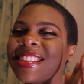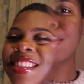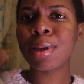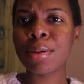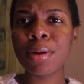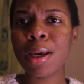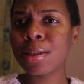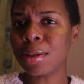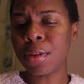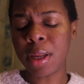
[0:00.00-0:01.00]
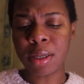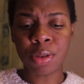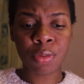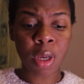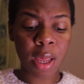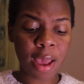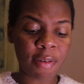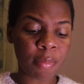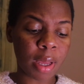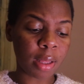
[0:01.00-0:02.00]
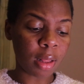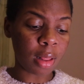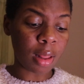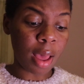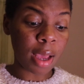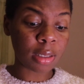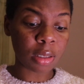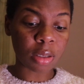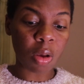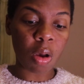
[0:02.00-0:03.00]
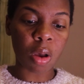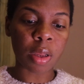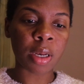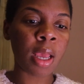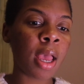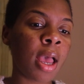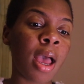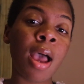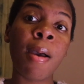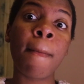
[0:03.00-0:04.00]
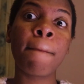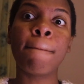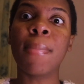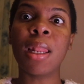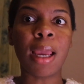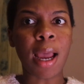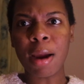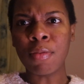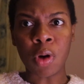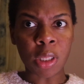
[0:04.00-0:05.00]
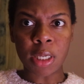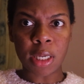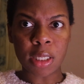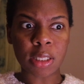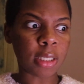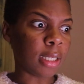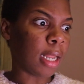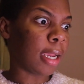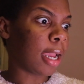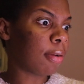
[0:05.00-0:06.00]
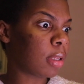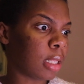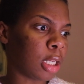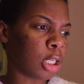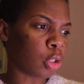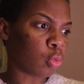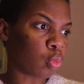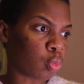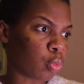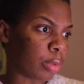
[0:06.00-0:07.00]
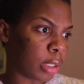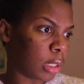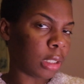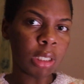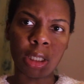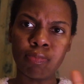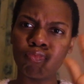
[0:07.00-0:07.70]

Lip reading: So you guys know that I do not have my glasses on, but like I really can't see, like everything is really